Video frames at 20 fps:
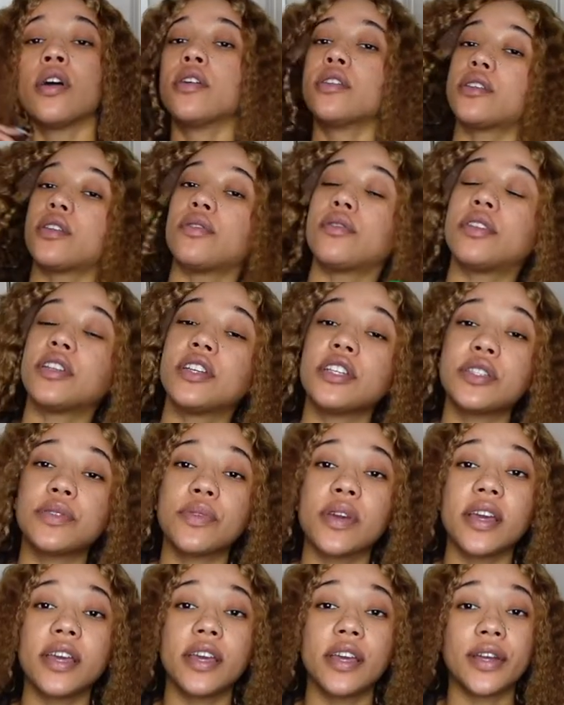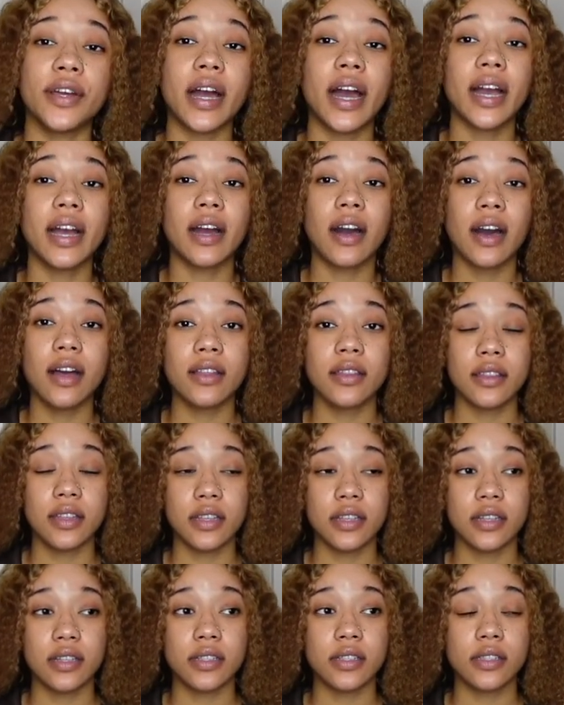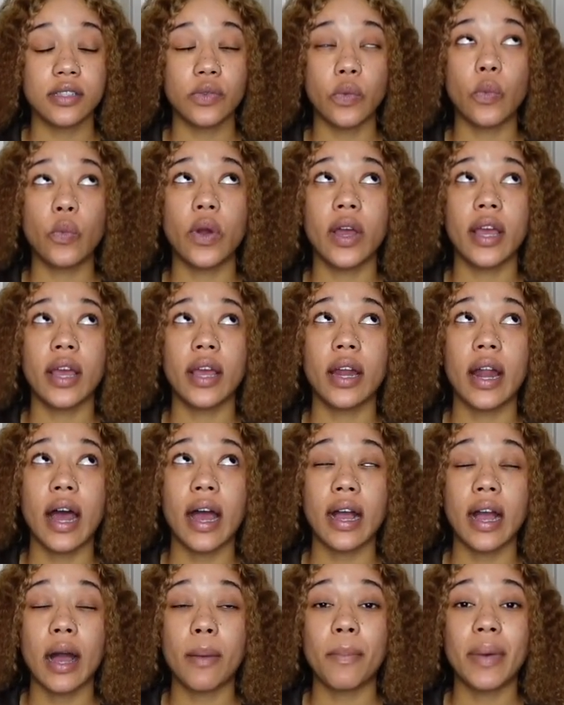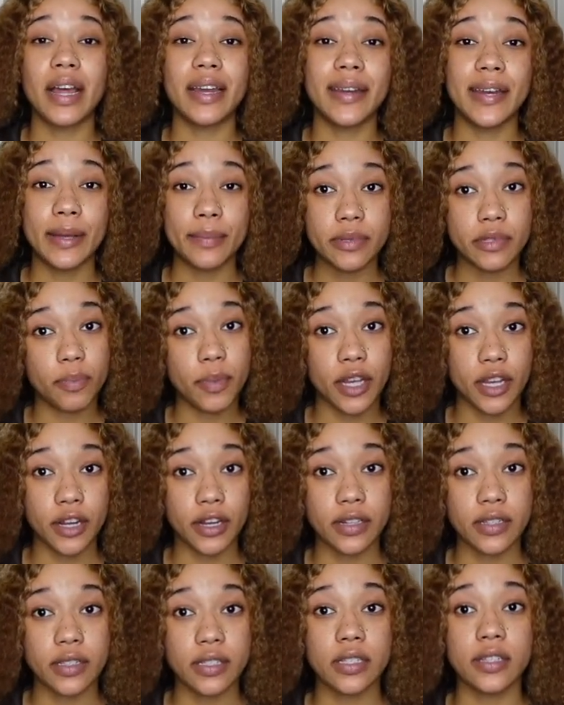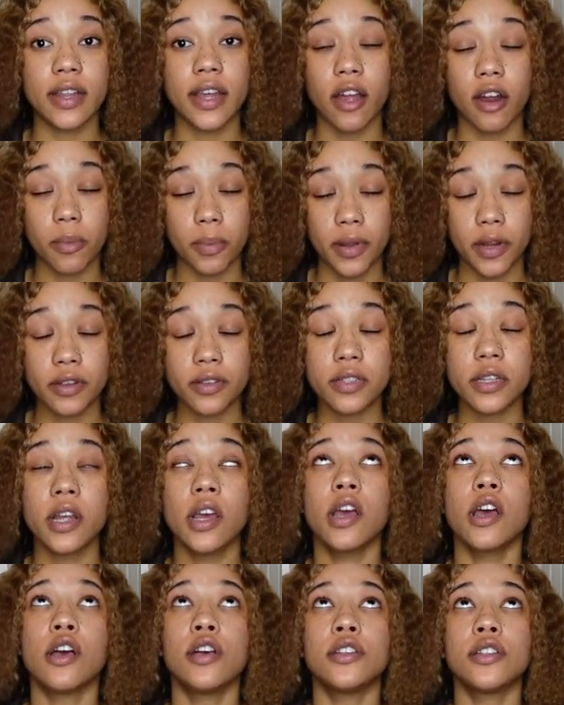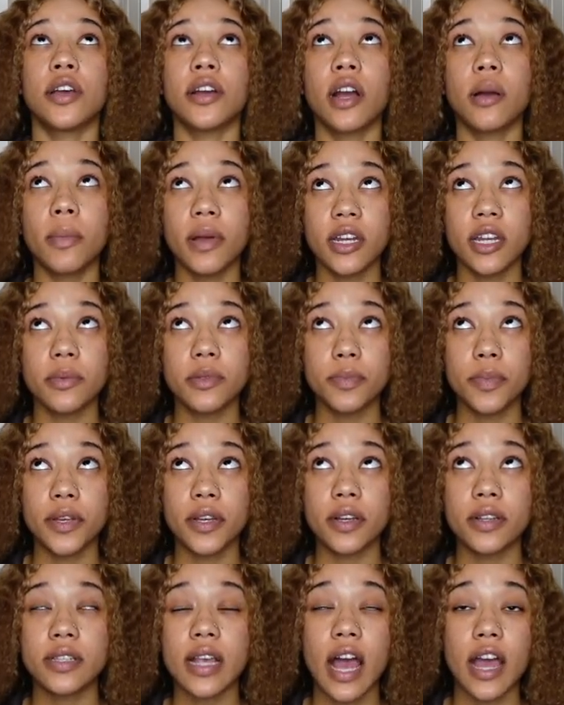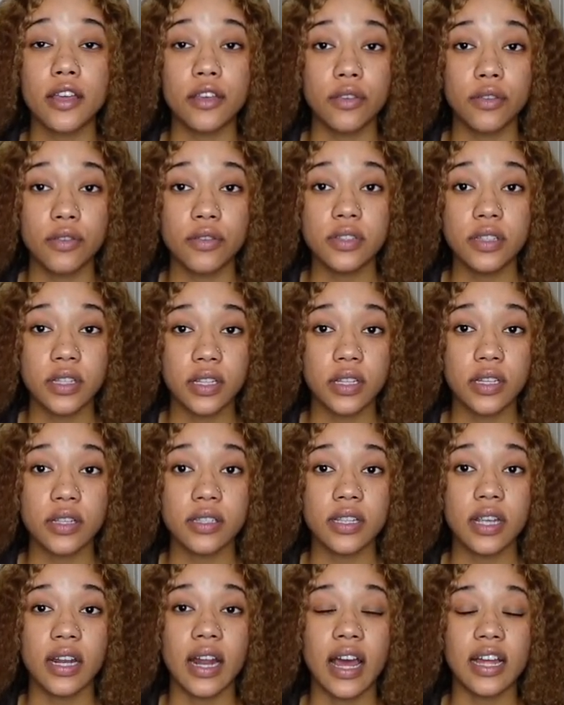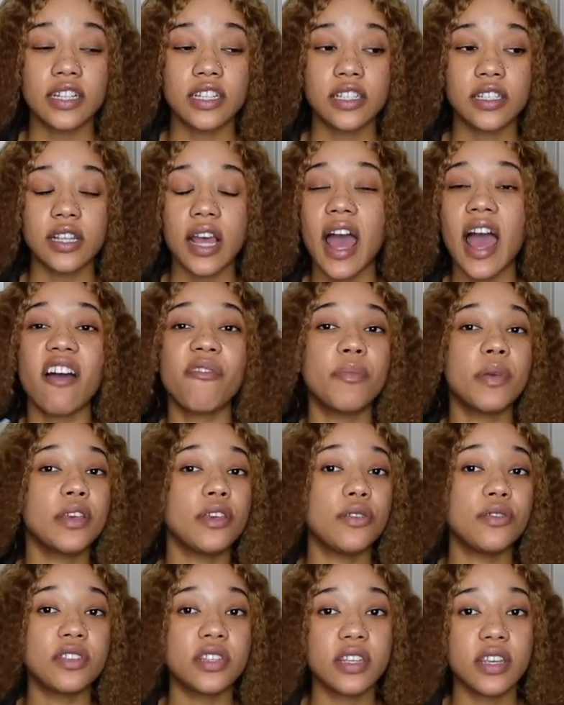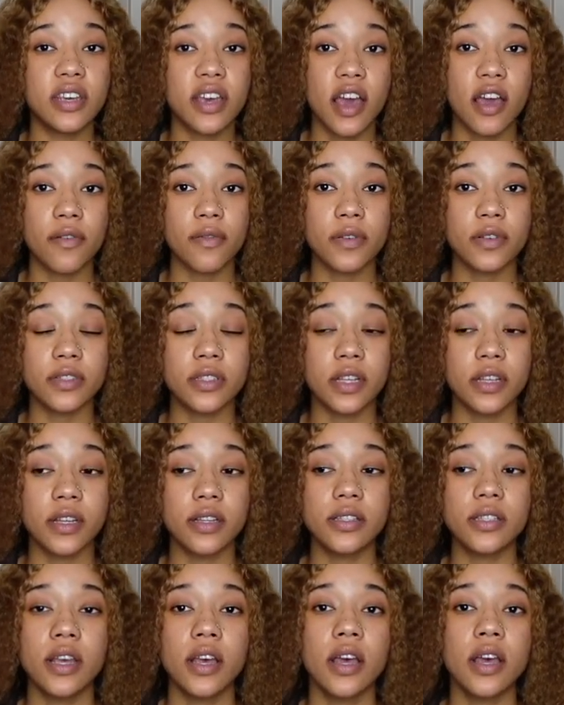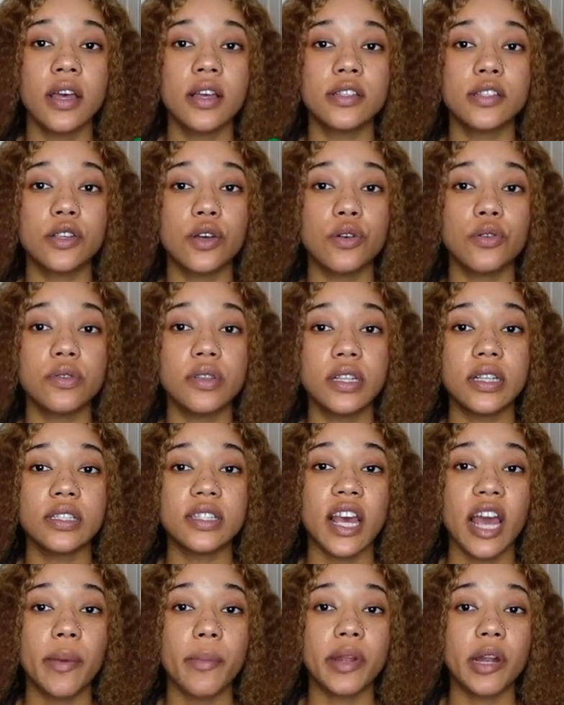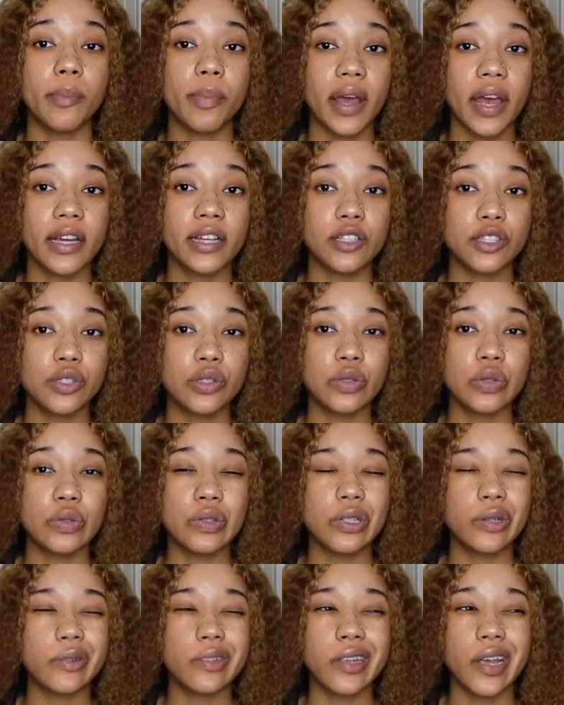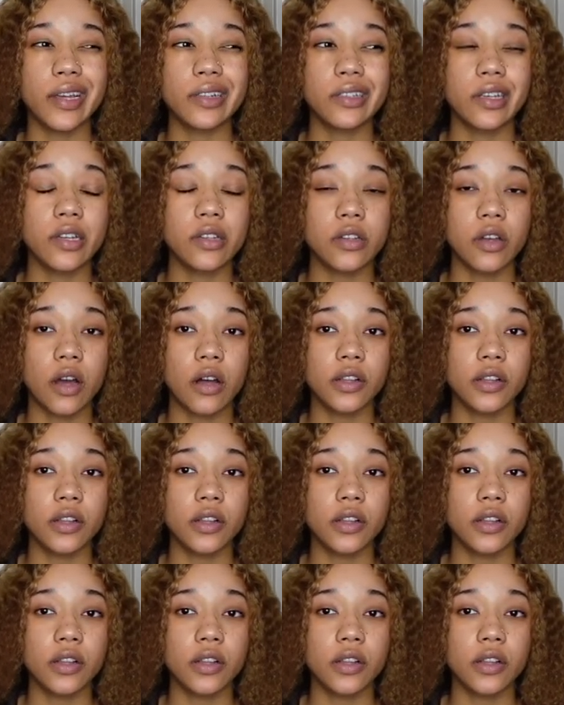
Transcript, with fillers: So this right here, I got this when I got my nips pierced. They are pierced. So I got my nips pierced. I use this and I just I have been using it ever since. So this came in a pack of two. It was like $10,